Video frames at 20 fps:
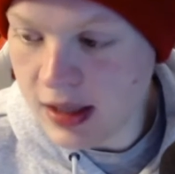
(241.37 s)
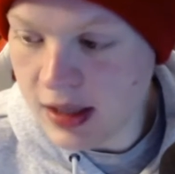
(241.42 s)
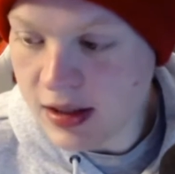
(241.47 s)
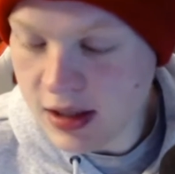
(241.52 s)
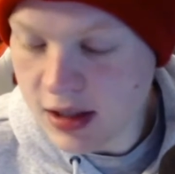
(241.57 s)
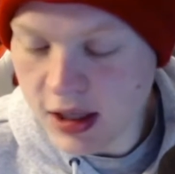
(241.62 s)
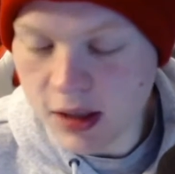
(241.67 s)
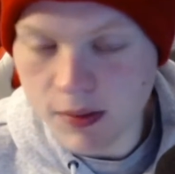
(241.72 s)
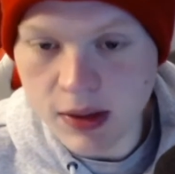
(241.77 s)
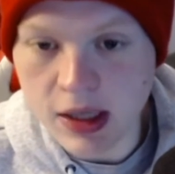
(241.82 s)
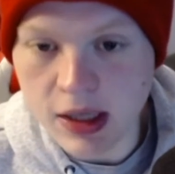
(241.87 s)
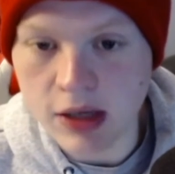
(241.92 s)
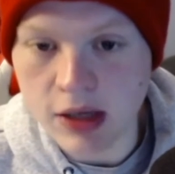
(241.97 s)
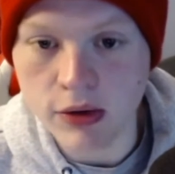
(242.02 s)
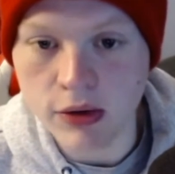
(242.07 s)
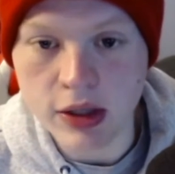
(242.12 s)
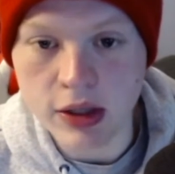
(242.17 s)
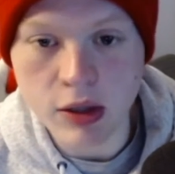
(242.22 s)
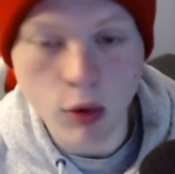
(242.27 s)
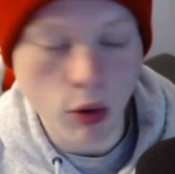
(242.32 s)
going to be an
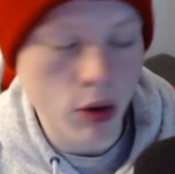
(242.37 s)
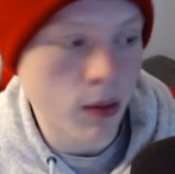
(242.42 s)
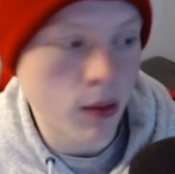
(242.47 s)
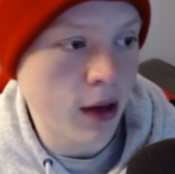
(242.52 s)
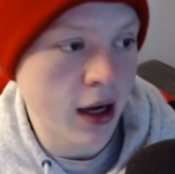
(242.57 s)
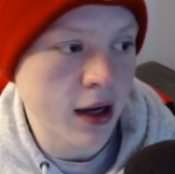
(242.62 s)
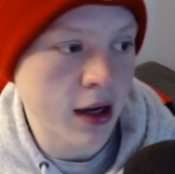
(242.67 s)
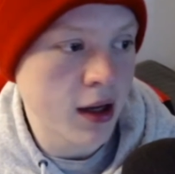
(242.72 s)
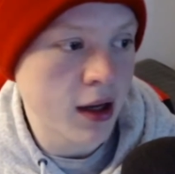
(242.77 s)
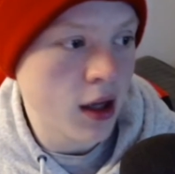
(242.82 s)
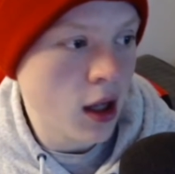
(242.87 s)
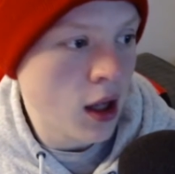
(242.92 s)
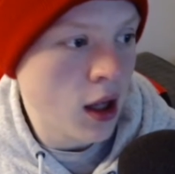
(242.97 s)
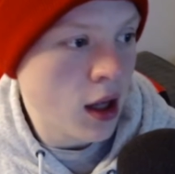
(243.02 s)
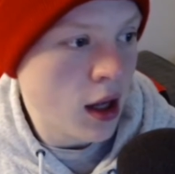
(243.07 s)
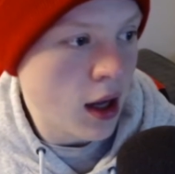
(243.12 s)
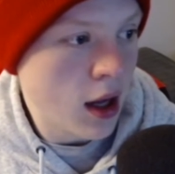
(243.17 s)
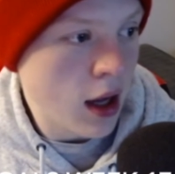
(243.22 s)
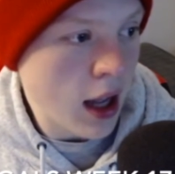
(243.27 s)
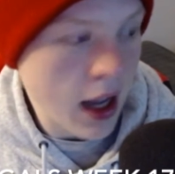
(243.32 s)
elite quarterback.
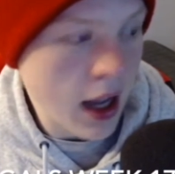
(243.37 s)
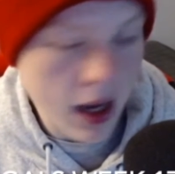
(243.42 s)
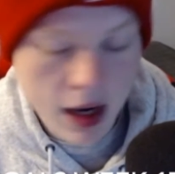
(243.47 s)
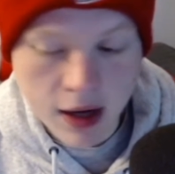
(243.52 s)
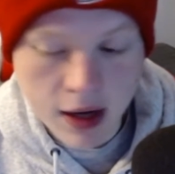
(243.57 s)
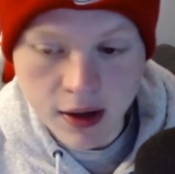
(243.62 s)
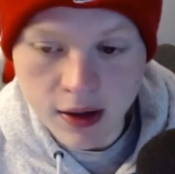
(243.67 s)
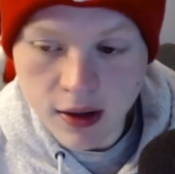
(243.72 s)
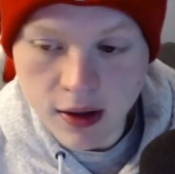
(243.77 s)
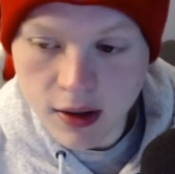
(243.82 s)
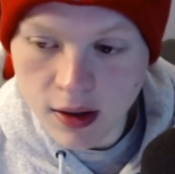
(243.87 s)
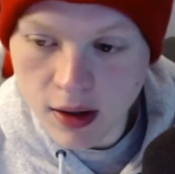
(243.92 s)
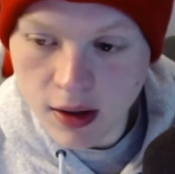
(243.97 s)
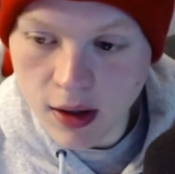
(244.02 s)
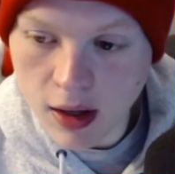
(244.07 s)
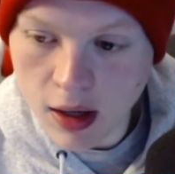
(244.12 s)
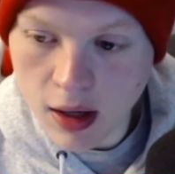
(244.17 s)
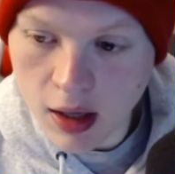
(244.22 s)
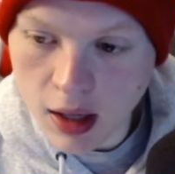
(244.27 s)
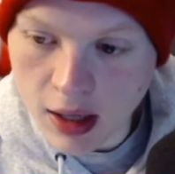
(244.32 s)
And
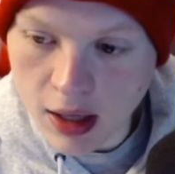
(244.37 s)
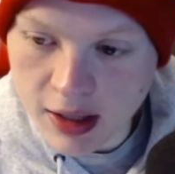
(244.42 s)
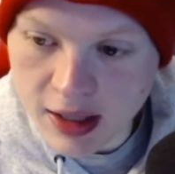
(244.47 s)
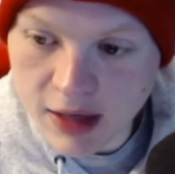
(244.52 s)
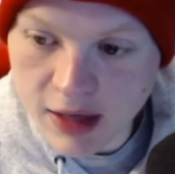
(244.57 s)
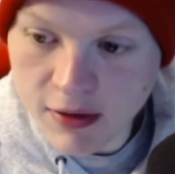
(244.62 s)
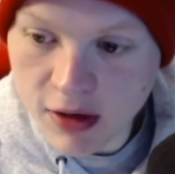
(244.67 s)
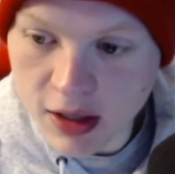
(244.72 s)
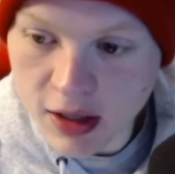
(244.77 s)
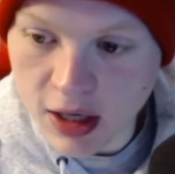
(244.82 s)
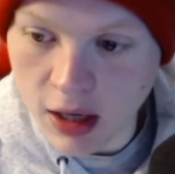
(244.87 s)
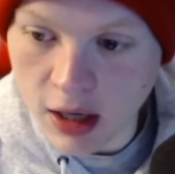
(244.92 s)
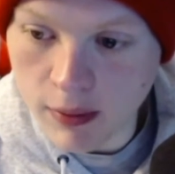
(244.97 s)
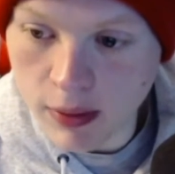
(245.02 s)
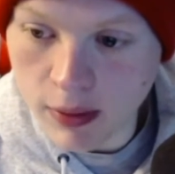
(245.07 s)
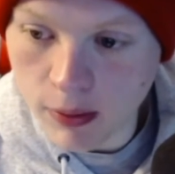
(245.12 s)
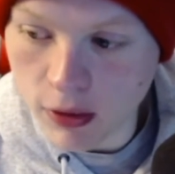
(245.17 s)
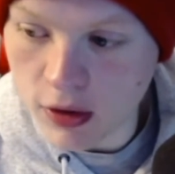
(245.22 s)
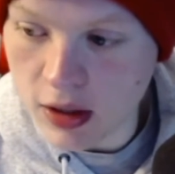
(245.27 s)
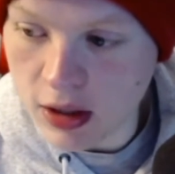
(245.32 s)
I give it a
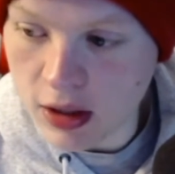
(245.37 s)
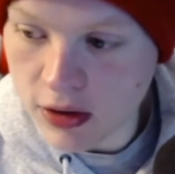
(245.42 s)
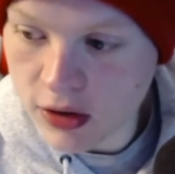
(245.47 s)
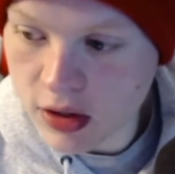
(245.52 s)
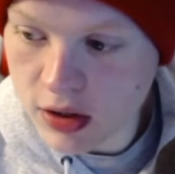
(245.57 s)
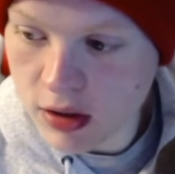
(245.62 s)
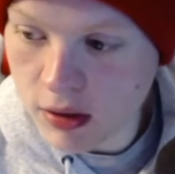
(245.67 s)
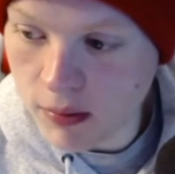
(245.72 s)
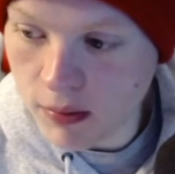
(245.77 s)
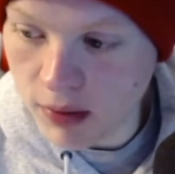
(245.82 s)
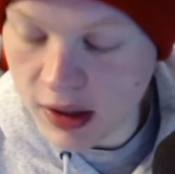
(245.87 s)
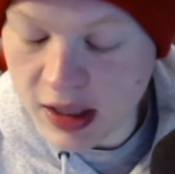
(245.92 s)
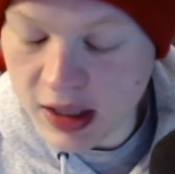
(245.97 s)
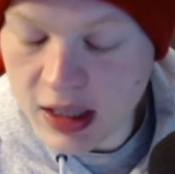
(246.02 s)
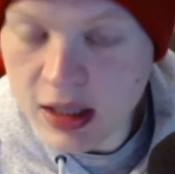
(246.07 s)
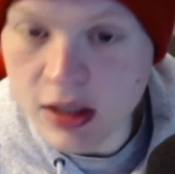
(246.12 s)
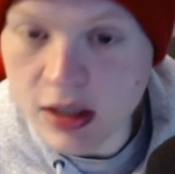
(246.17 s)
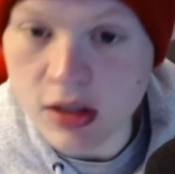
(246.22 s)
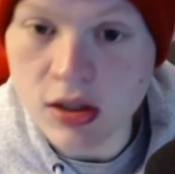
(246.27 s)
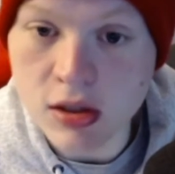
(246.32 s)
couple more years, but
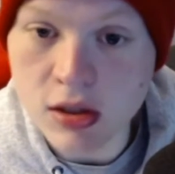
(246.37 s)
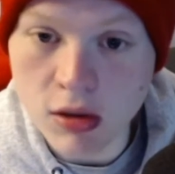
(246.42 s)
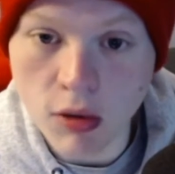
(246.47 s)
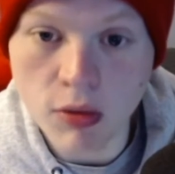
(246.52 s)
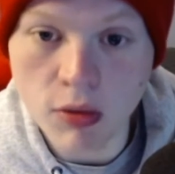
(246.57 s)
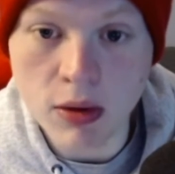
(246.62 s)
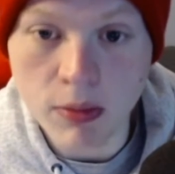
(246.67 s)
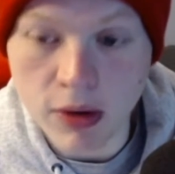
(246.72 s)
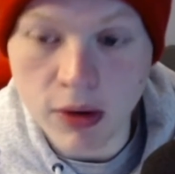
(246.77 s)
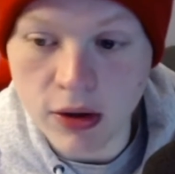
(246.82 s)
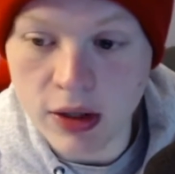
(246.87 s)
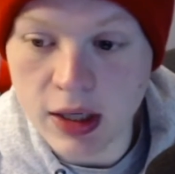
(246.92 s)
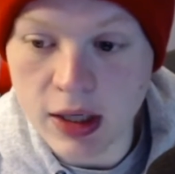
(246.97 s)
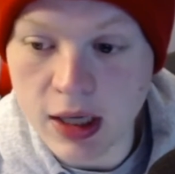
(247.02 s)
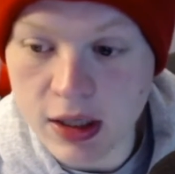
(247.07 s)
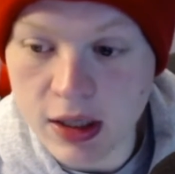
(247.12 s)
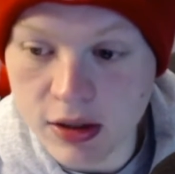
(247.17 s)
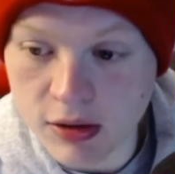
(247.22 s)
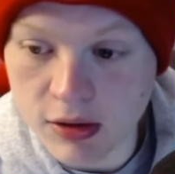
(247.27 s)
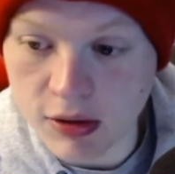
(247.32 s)
he is slowly building
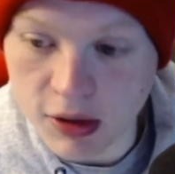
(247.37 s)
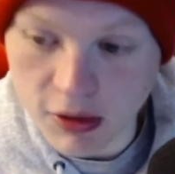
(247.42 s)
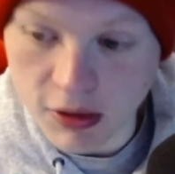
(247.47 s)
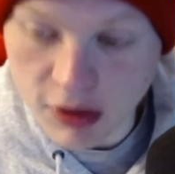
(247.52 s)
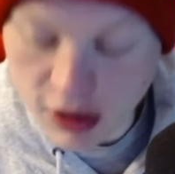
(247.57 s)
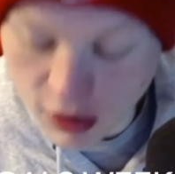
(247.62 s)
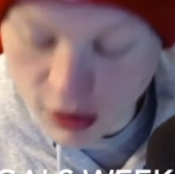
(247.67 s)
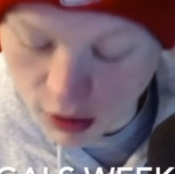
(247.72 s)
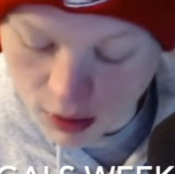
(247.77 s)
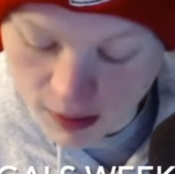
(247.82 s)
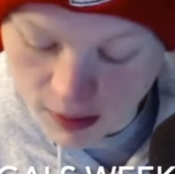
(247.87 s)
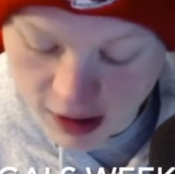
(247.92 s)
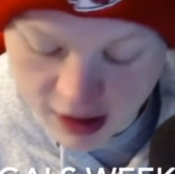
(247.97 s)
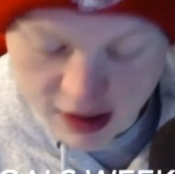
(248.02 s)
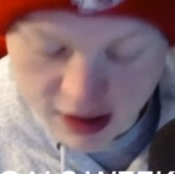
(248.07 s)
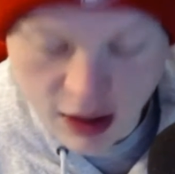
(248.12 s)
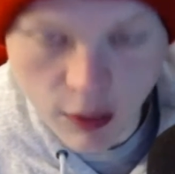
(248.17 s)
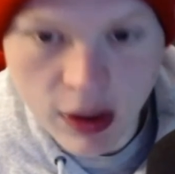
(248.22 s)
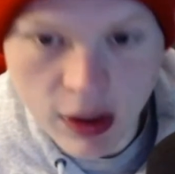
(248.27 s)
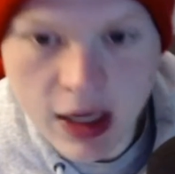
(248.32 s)
into an elite quarterback.
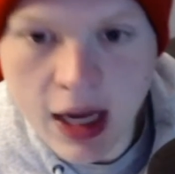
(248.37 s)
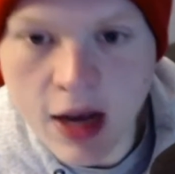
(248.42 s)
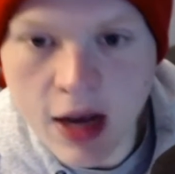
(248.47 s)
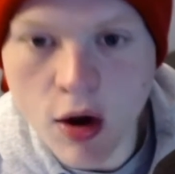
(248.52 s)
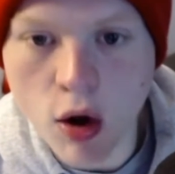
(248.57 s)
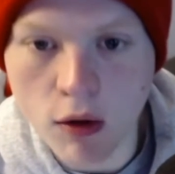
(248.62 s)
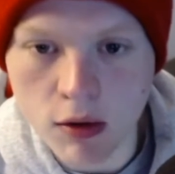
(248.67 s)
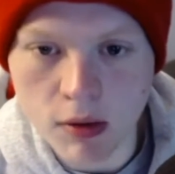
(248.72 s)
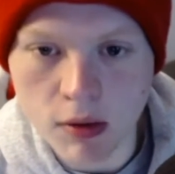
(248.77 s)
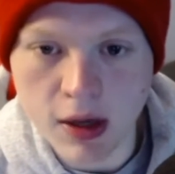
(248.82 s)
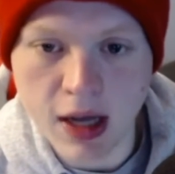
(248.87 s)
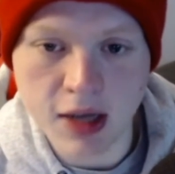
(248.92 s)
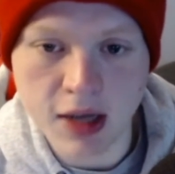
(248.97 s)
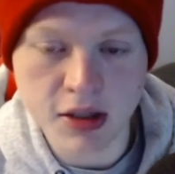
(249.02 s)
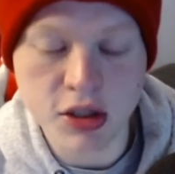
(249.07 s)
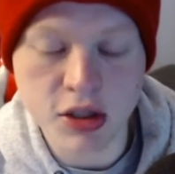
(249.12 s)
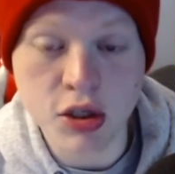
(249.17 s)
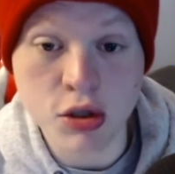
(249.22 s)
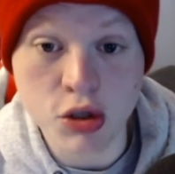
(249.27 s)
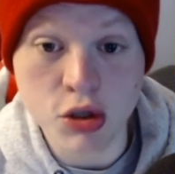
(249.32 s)
Now, we can't
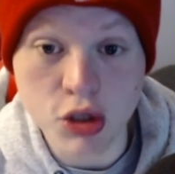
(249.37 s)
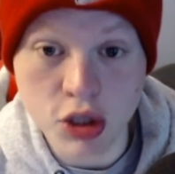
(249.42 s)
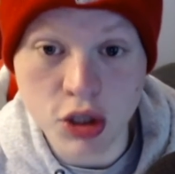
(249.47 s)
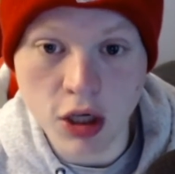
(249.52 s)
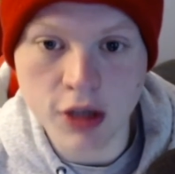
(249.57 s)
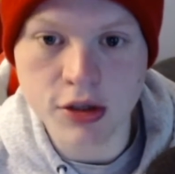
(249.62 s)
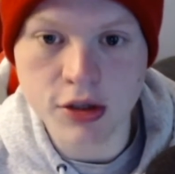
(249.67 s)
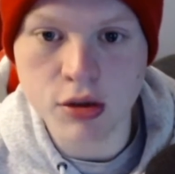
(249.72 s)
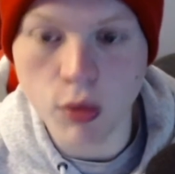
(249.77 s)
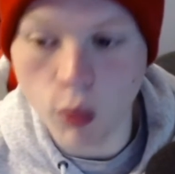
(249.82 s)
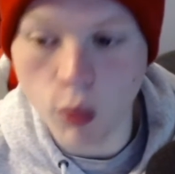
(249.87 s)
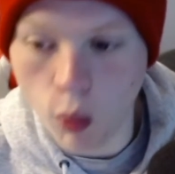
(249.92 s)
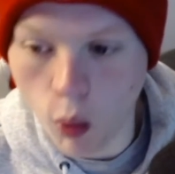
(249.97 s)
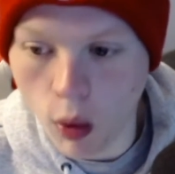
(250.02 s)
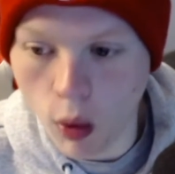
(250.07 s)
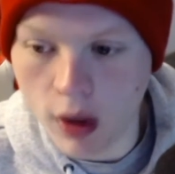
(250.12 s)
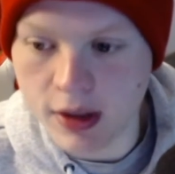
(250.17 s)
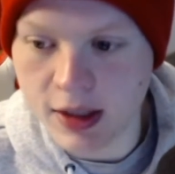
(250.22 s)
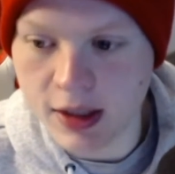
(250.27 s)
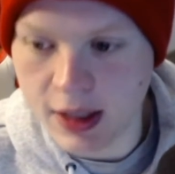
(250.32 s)
overreact to just
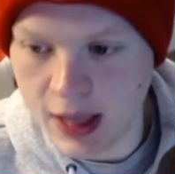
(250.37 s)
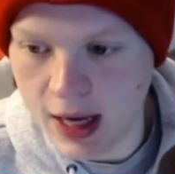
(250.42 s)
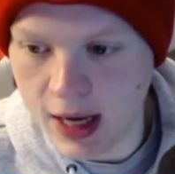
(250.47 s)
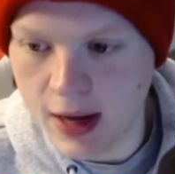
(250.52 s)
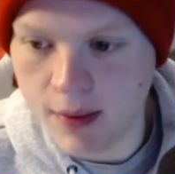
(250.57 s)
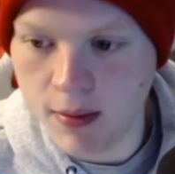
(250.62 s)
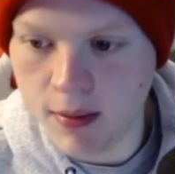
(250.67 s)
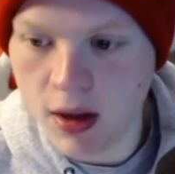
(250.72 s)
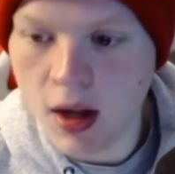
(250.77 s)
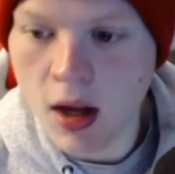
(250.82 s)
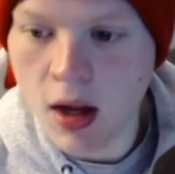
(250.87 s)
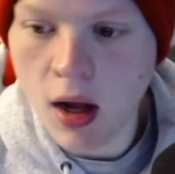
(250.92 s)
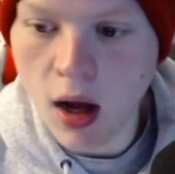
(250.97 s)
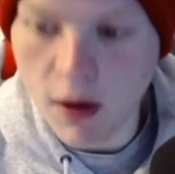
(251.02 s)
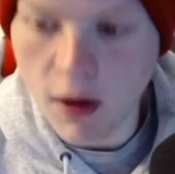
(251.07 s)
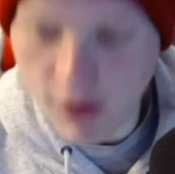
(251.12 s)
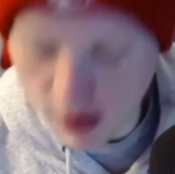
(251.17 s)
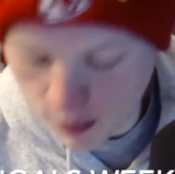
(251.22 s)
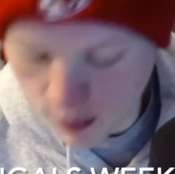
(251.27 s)
one game of him